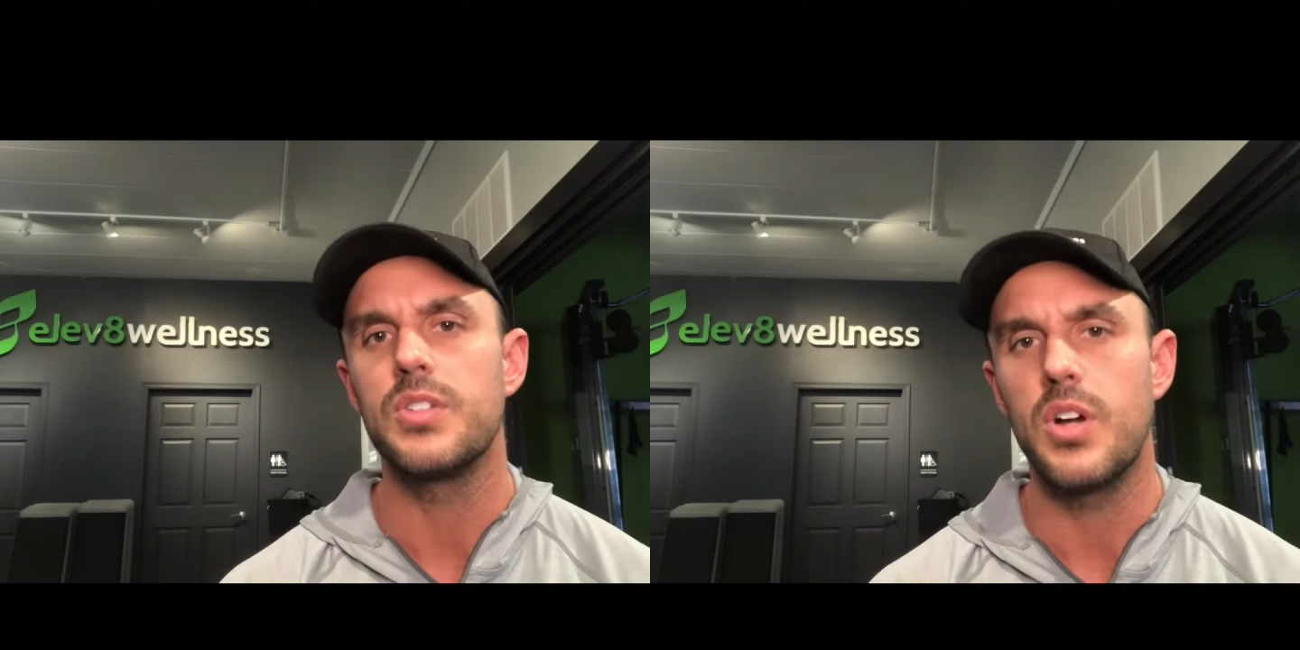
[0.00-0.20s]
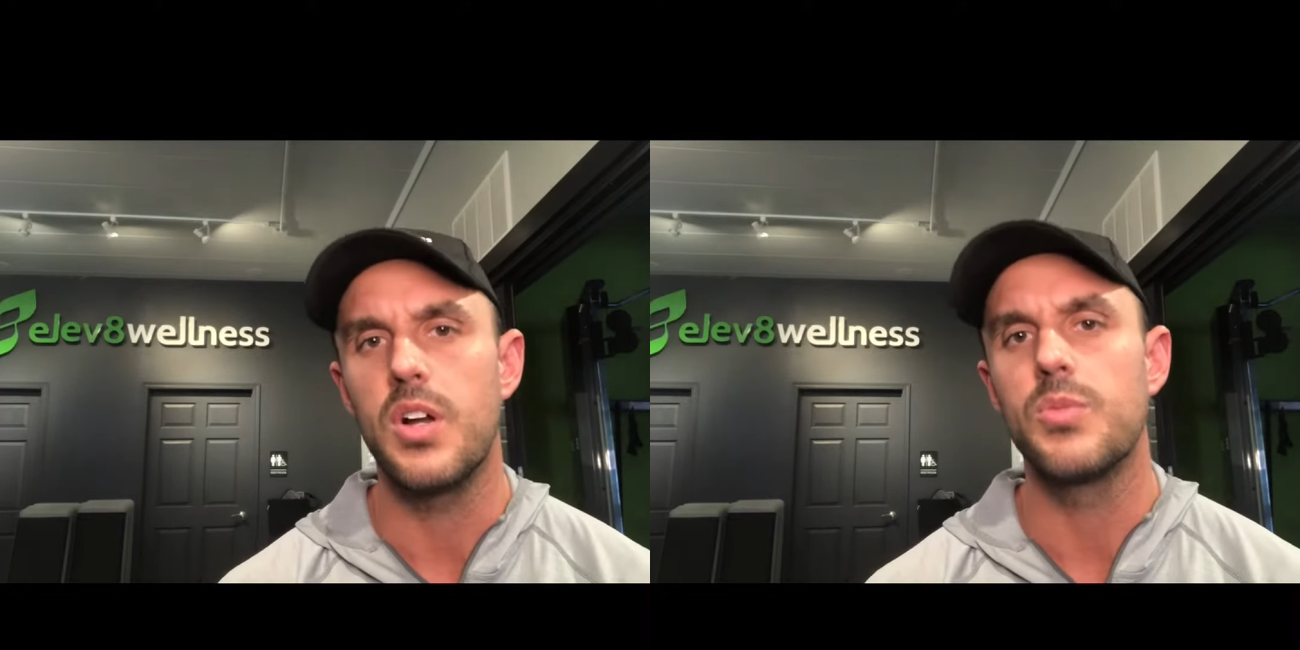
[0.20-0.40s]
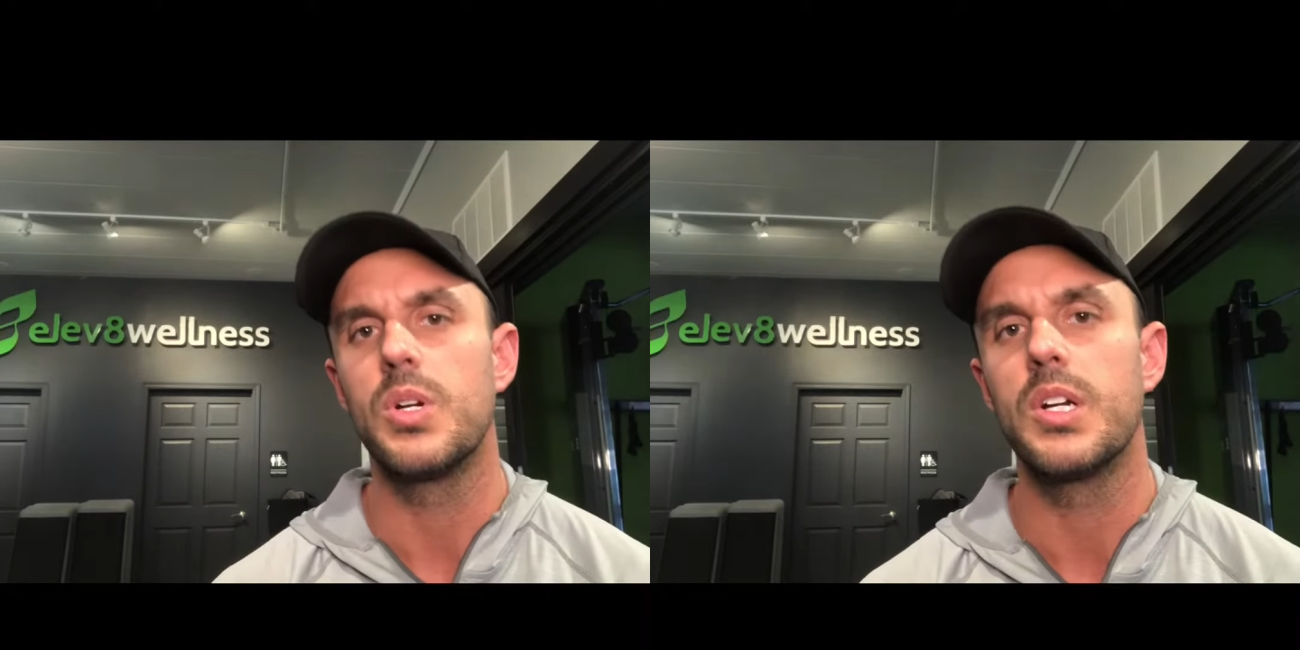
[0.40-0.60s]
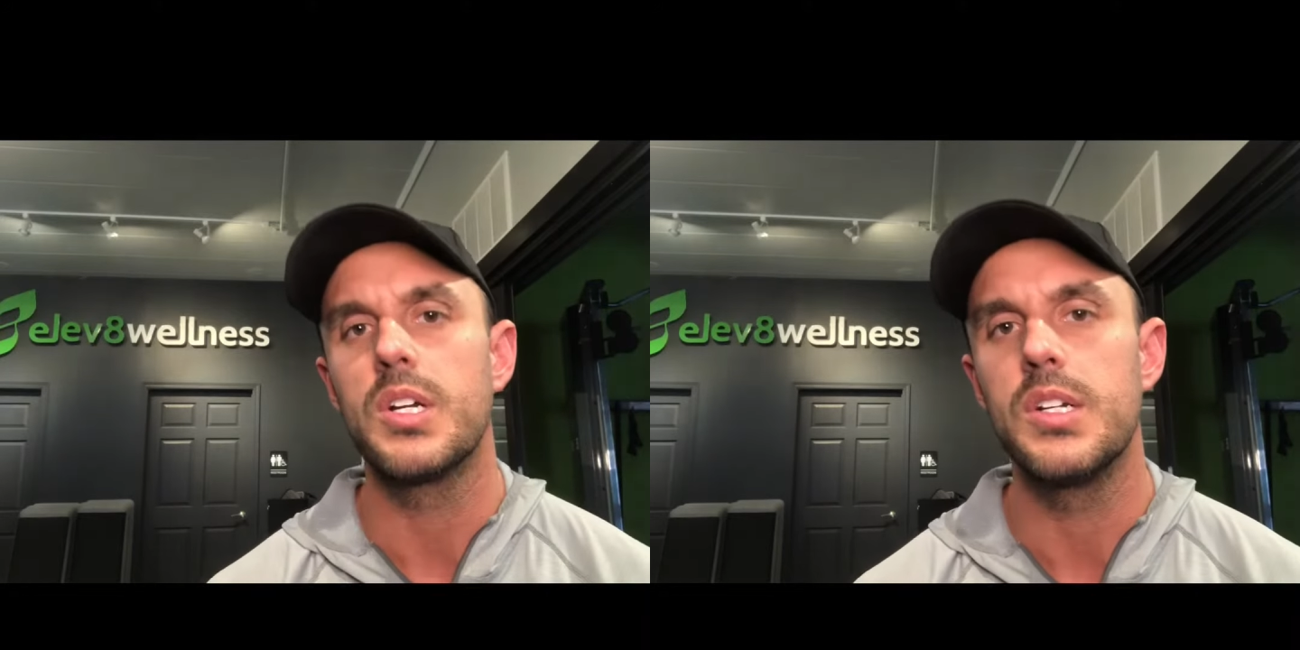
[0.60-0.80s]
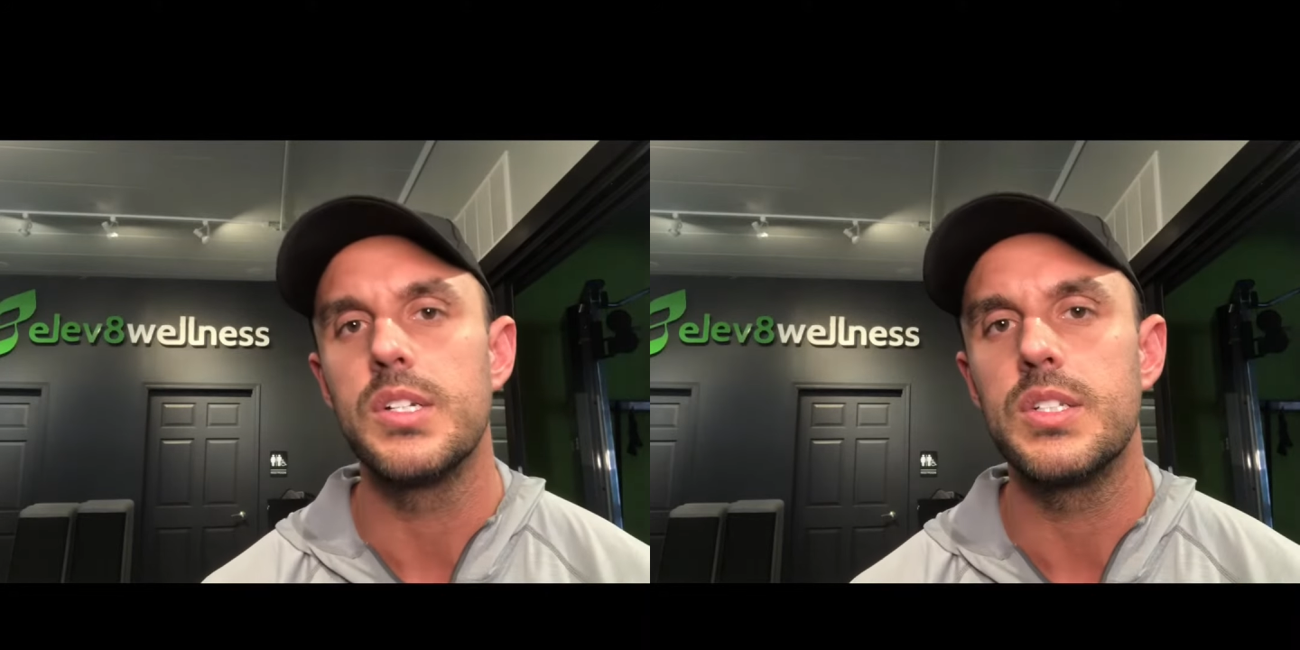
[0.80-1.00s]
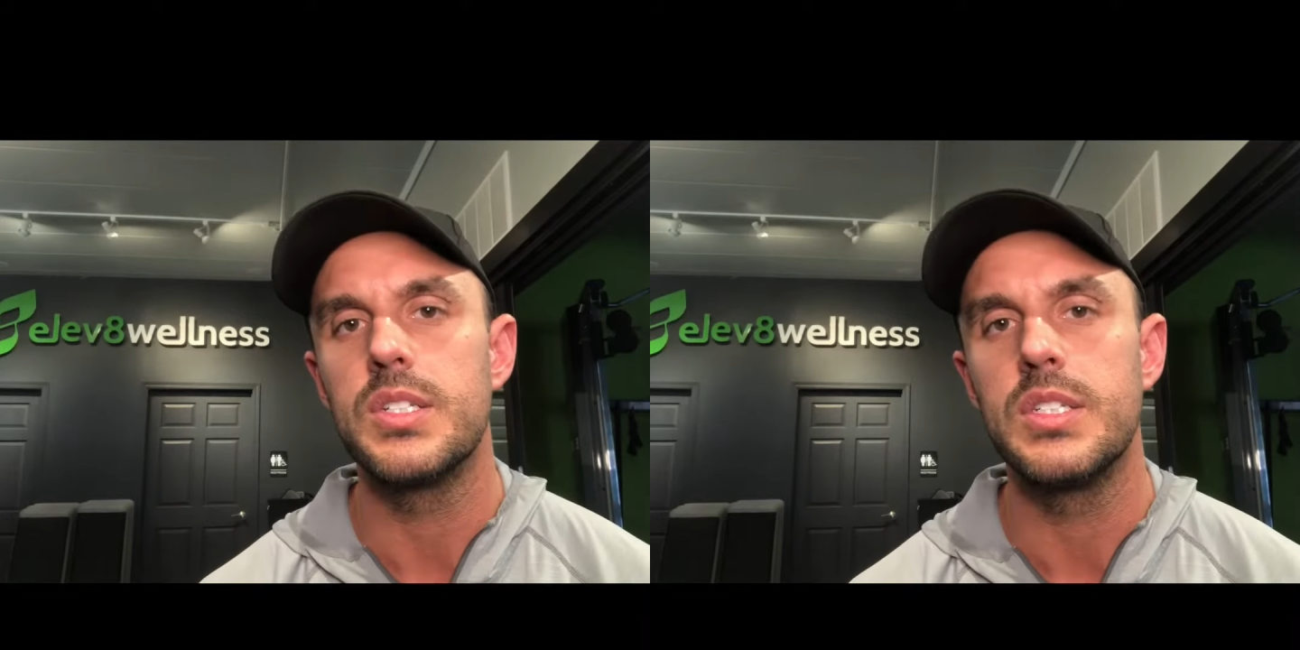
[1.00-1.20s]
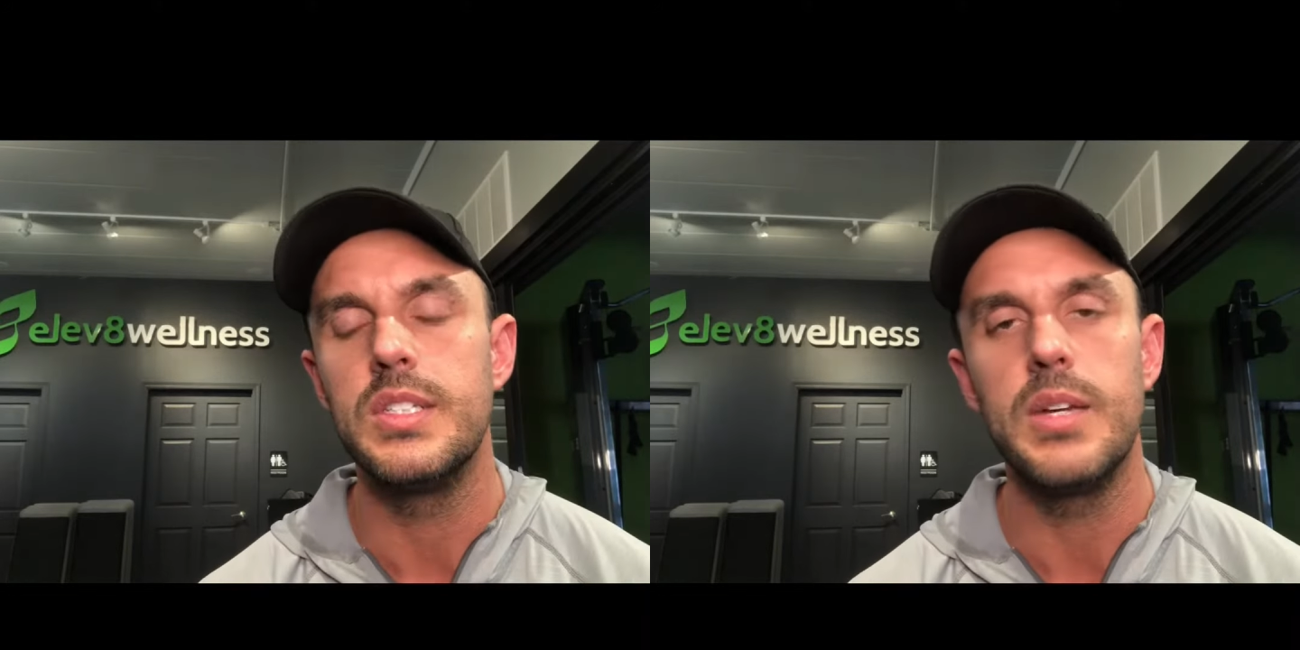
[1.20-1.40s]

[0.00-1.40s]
and hard workers,